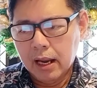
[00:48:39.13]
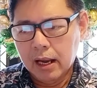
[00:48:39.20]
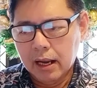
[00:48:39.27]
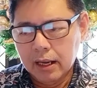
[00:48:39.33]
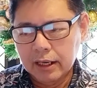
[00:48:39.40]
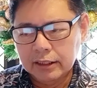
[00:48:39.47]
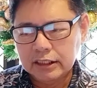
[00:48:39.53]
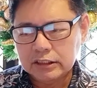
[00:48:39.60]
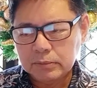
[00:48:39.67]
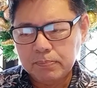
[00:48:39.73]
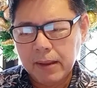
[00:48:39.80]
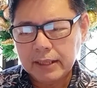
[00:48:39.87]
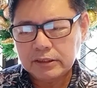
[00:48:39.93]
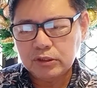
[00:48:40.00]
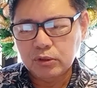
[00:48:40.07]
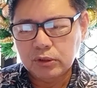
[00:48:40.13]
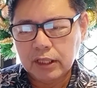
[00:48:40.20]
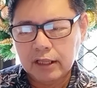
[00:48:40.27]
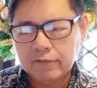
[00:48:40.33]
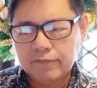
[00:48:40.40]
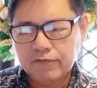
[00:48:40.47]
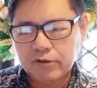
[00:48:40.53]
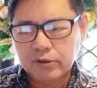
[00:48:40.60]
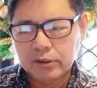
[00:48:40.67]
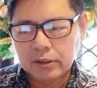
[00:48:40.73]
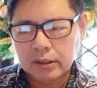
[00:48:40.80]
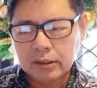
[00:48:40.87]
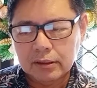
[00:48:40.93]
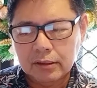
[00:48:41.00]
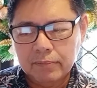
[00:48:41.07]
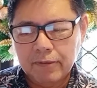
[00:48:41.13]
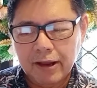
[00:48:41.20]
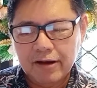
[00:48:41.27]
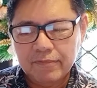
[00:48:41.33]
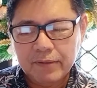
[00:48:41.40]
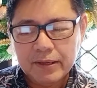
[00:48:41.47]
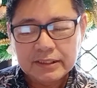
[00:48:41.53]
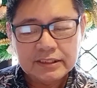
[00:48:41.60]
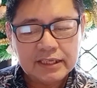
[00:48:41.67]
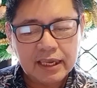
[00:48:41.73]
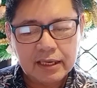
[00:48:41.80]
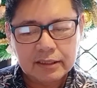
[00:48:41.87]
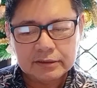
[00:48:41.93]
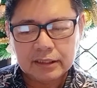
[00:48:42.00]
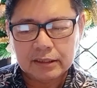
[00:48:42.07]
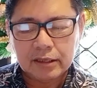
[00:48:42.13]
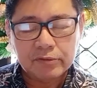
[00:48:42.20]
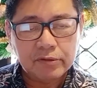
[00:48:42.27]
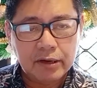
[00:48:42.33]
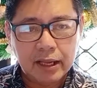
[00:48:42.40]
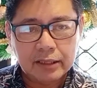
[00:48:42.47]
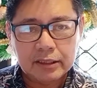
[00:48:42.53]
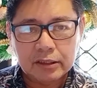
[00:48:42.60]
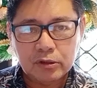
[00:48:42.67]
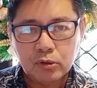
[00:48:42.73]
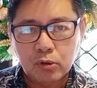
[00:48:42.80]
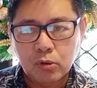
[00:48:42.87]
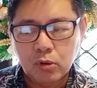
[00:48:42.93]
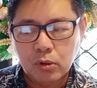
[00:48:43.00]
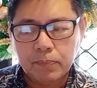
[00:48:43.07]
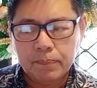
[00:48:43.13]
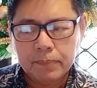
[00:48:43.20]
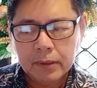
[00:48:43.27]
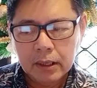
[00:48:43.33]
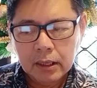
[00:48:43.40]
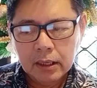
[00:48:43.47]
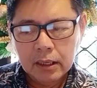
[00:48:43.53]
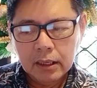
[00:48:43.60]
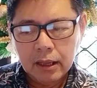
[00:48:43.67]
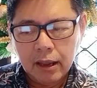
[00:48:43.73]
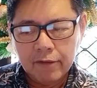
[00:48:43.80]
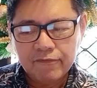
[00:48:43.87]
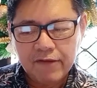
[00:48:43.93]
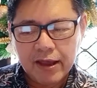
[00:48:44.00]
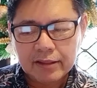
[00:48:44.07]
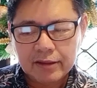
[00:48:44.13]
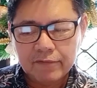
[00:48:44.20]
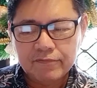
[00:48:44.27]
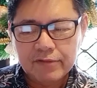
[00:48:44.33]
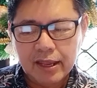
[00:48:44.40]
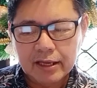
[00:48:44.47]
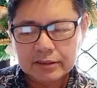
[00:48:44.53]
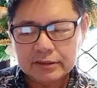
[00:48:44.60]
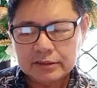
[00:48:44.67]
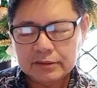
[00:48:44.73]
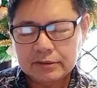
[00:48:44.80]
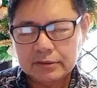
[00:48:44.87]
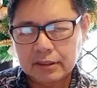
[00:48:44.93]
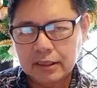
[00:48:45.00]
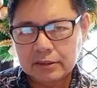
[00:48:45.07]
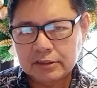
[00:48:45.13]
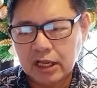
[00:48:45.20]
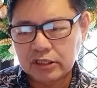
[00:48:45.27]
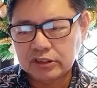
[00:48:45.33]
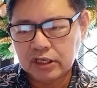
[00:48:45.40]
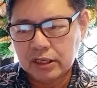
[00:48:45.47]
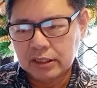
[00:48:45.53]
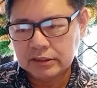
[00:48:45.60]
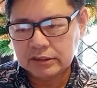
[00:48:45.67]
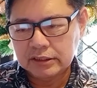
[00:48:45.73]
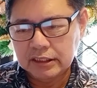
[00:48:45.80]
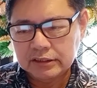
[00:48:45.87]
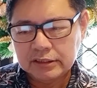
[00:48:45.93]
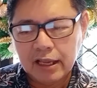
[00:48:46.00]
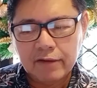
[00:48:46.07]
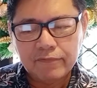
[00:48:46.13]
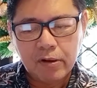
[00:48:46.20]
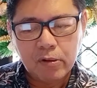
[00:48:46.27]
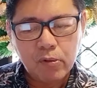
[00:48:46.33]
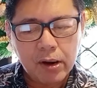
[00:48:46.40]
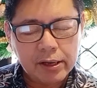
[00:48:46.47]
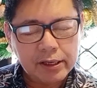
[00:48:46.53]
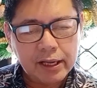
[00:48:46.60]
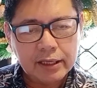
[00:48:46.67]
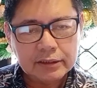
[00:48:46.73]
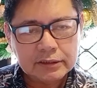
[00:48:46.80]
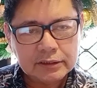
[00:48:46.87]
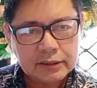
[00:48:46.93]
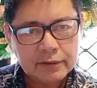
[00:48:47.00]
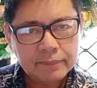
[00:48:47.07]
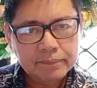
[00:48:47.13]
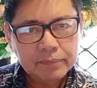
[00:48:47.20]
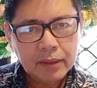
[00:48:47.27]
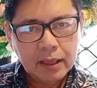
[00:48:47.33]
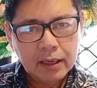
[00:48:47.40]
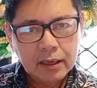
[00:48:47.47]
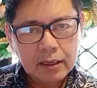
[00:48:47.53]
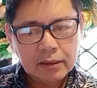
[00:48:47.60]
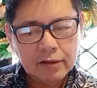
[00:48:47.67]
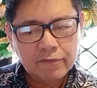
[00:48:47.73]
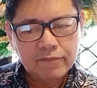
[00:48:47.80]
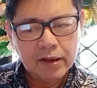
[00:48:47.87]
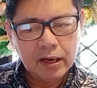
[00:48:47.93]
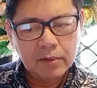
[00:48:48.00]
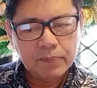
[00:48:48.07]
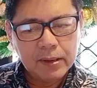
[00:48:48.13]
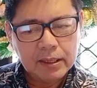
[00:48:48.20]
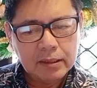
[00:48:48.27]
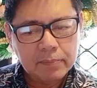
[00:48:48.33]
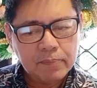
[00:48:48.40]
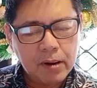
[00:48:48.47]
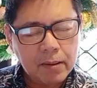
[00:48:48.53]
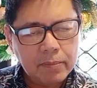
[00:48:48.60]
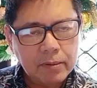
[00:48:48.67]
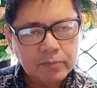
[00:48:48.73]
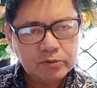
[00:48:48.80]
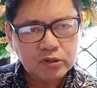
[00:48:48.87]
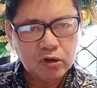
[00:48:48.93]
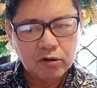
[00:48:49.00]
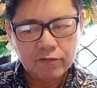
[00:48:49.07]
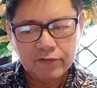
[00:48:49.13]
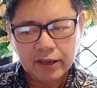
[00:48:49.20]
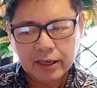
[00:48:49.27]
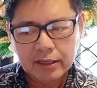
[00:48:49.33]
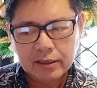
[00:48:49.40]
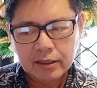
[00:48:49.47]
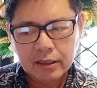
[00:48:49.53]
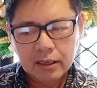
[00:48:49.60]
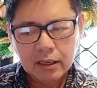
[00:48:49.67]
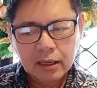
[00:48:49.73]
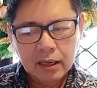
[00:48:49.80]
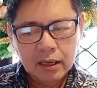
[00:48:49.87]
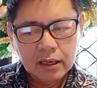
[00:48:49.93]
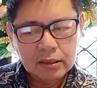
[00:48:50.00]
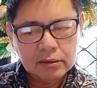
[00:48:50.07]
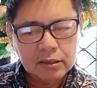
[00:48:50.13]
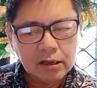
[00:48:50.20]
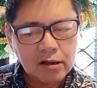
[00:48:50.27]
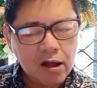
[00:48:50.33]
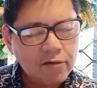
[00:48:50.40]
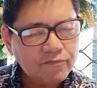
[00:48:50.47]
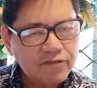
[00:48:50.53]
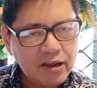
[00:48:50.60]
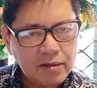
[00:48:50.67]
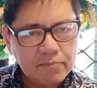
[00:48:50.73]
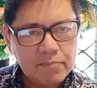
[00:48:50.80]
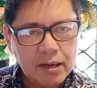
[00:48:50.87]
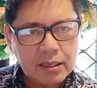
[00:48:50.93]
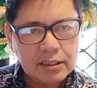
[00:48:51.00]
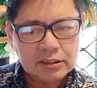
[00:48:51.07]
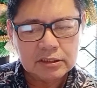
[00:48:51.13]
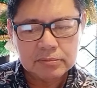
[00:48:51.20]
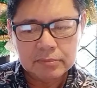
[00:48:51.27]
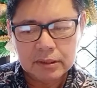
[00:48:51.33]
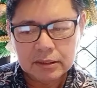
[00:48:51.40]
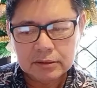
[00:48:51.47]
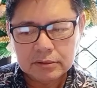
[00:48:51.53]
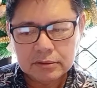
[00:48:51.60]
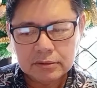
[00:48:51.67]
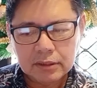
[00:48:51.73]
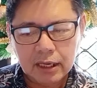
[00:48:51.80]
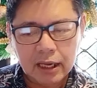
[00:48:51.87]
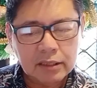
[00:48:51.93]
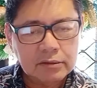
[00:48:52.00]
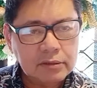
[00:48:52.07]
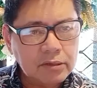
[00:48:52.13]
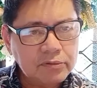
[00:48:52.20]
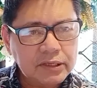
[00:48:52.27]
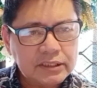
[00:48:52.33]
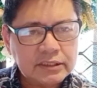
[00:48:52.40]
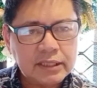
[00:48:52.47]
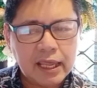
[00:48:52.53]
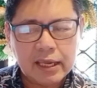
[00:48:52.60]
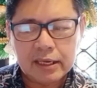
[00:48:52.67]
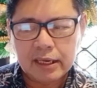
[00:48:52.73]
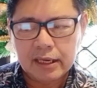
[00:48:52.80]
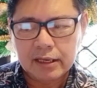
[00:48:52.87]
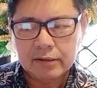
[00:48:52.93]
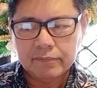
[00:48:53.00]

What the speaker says: It is best suited for developing skills that are related to group effectiveness, such as the self-awareness, developing the problem solving, the conflict management, and the risk-taking.